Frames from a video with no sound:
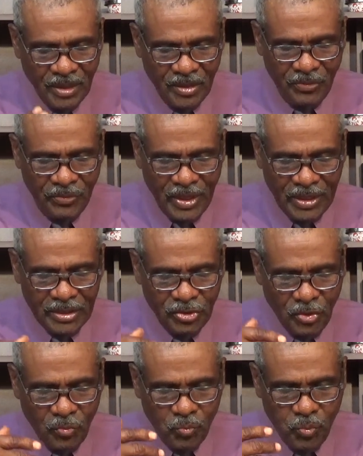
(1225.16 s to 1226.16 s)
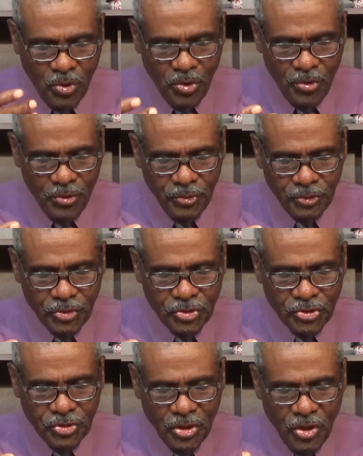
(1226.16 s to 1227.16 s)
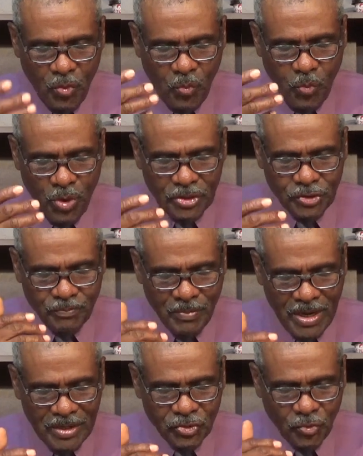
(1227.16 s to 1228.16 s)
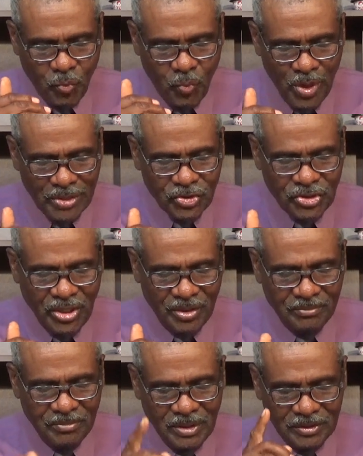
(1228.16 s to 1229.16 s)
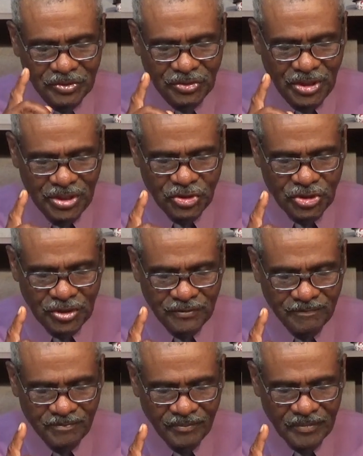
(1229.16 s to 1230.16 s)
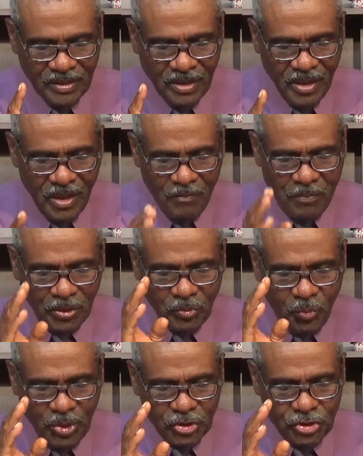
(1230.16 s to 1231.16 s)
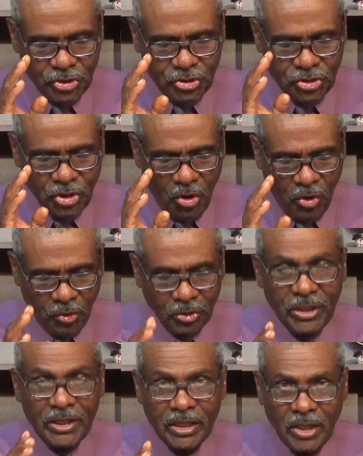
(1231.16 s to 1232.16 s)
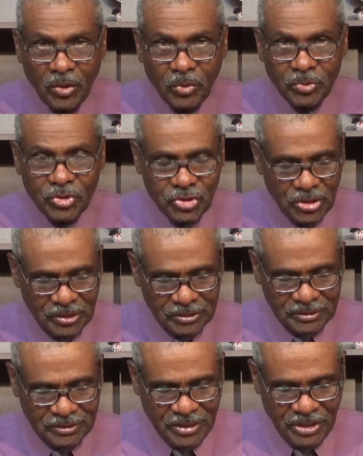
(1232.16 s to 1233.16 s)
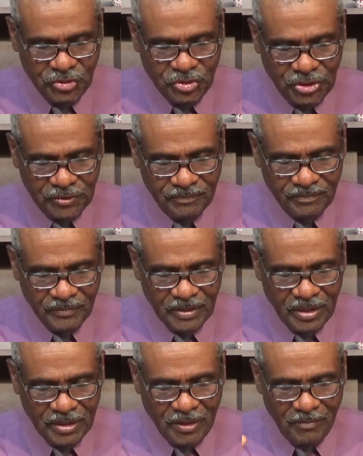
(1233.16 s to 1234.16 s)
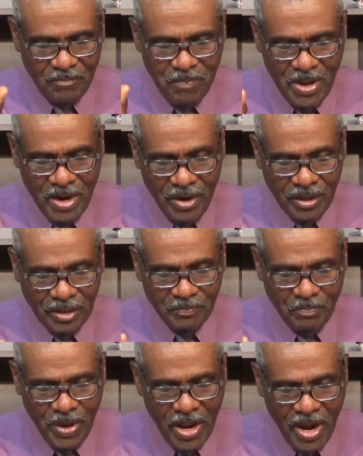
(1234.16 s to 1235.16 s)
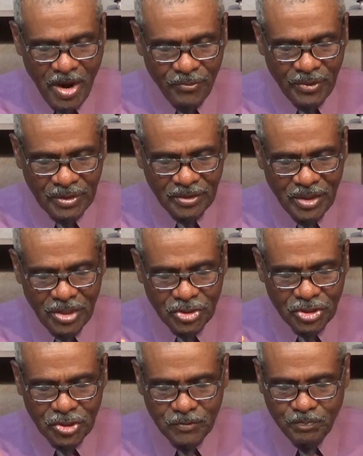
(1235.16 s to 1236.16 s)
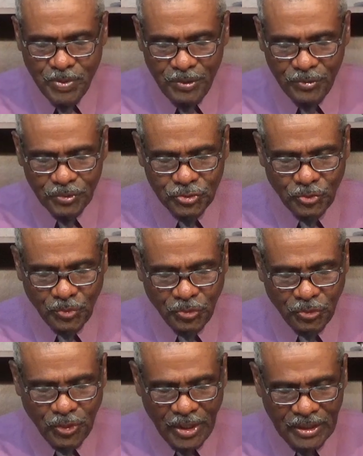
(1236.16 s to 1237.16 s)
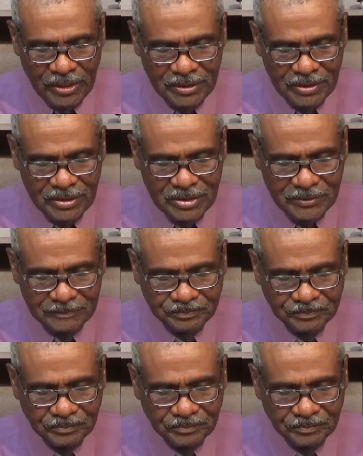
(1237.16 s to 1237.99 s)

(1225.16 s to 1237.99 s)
not in the words which man's wisdom teacheth, but which the Holy Ghost teacheth, comparing spiritual things